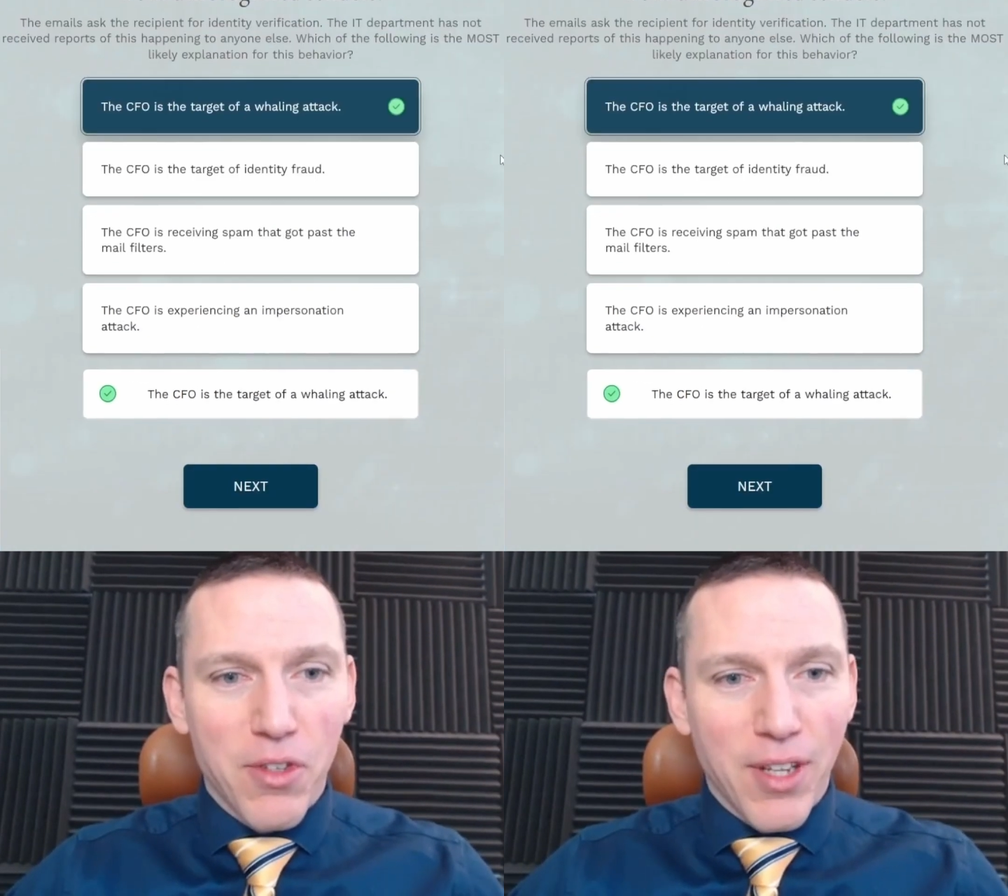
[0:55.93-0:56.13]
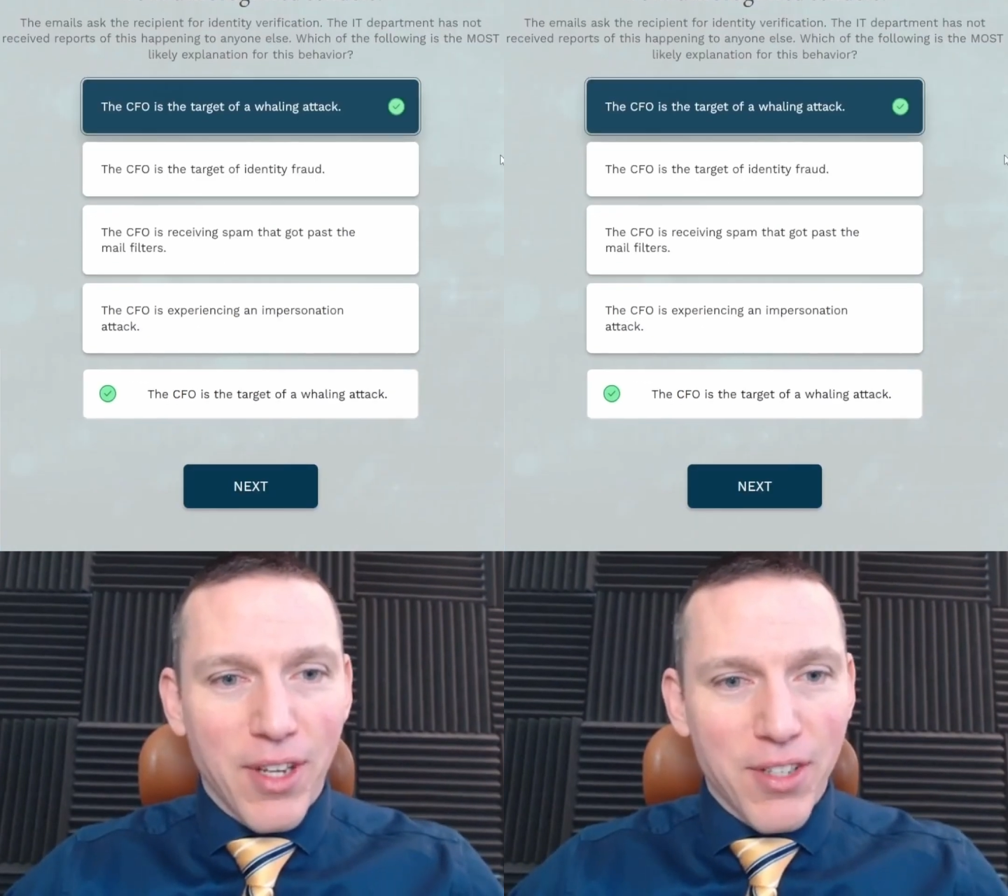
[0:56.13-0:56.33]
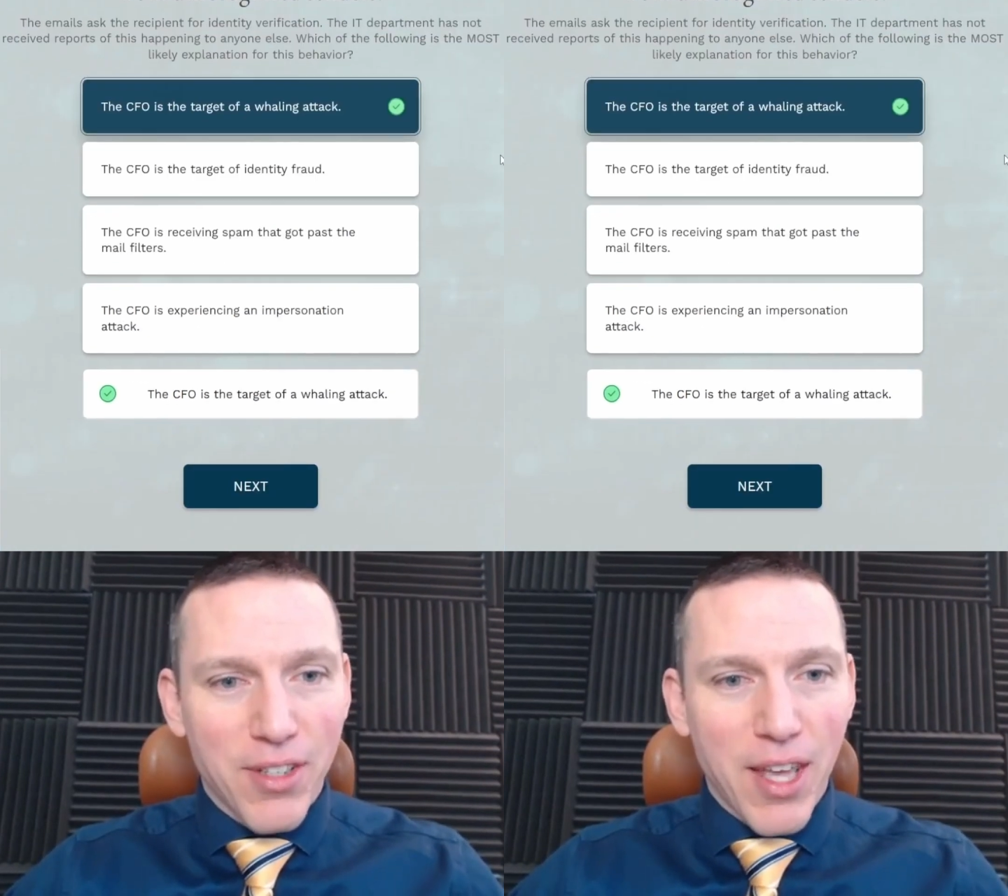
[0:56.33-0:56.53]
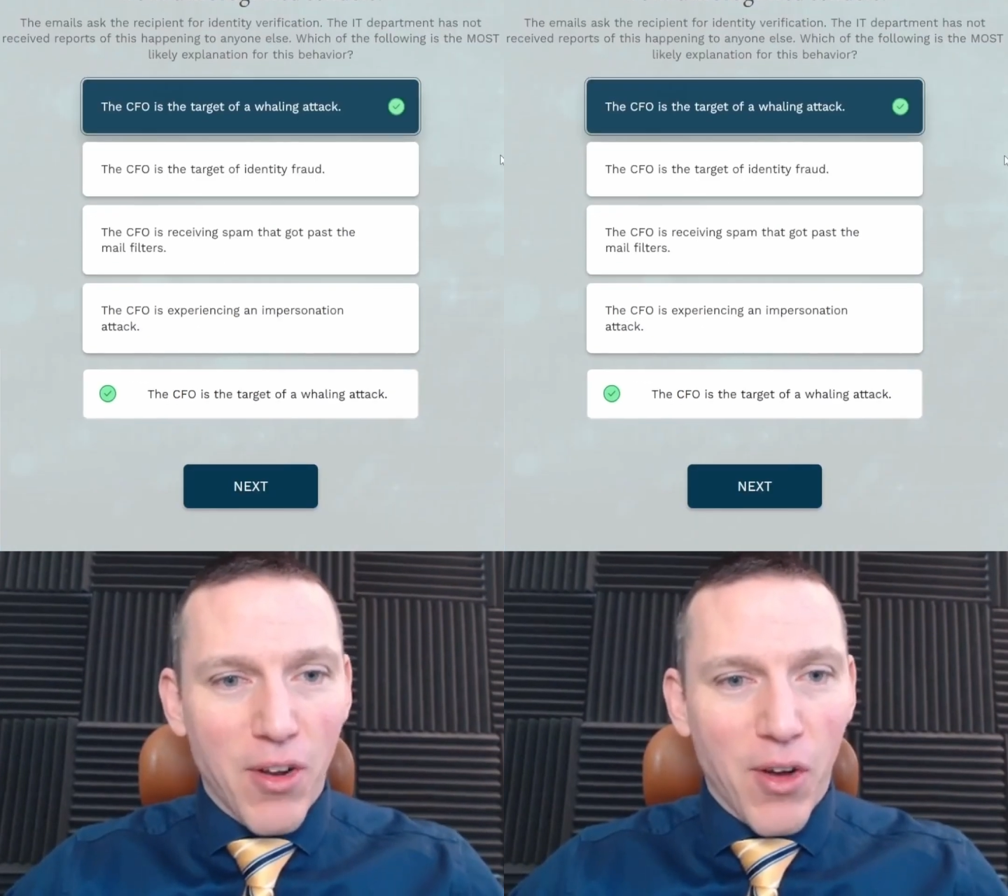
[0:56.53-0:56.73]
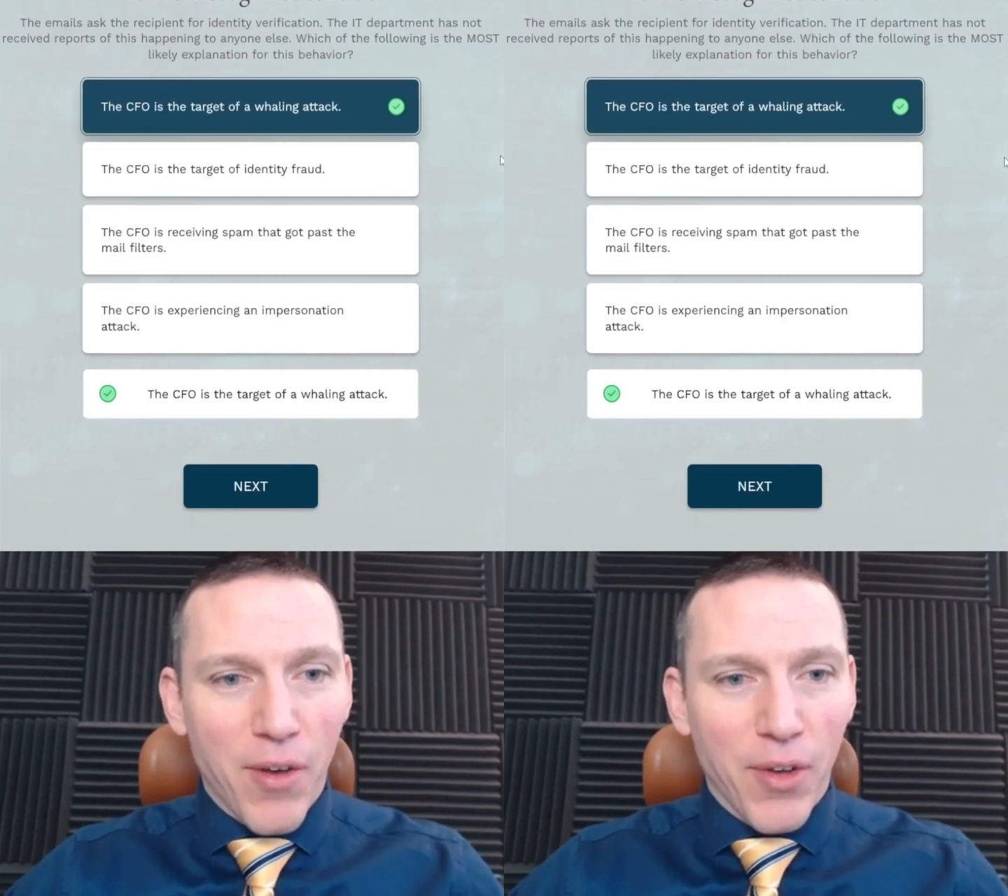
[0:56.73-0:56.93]
let's get
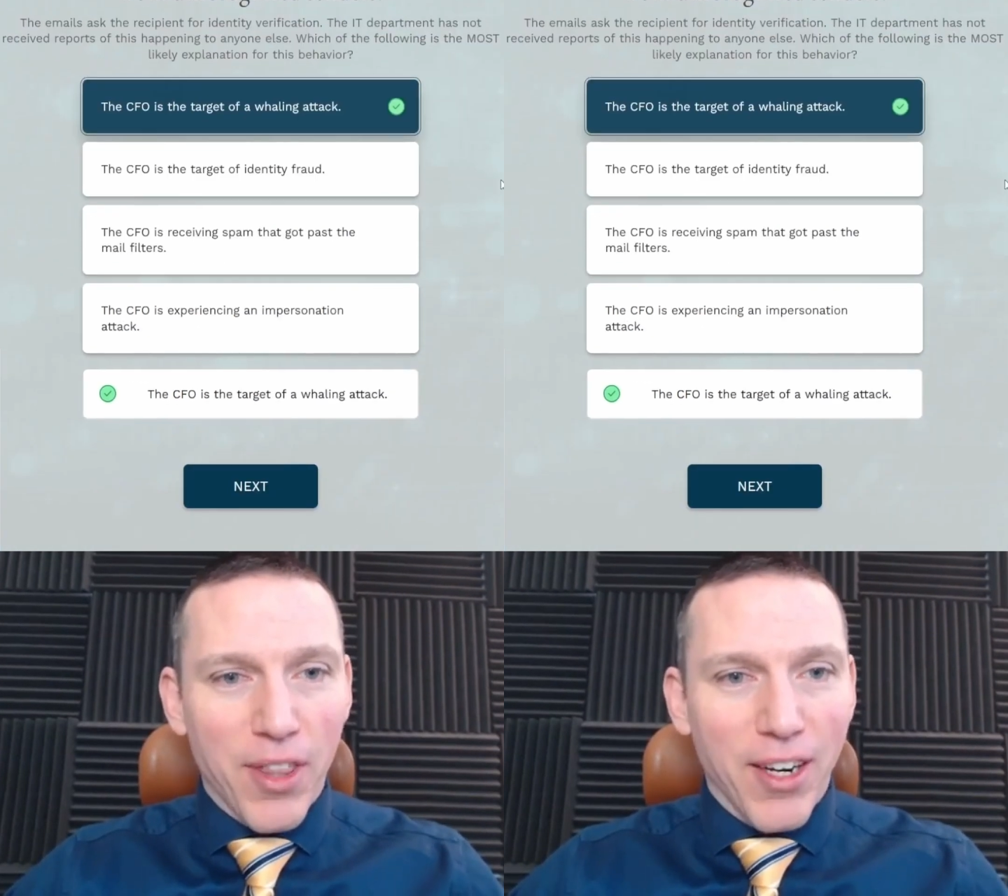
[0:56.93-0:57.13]
on with it